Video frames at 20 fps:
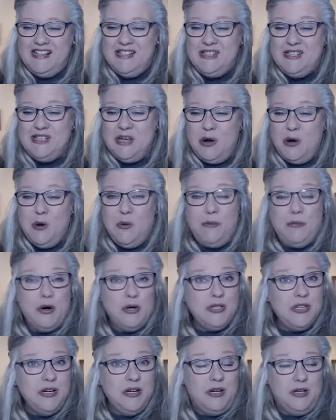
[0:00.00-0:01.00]
so
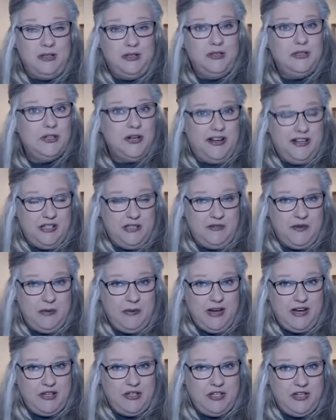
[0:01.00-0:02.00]
personal
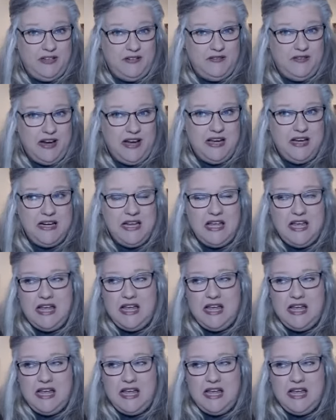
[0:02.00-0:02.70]
transformation, right?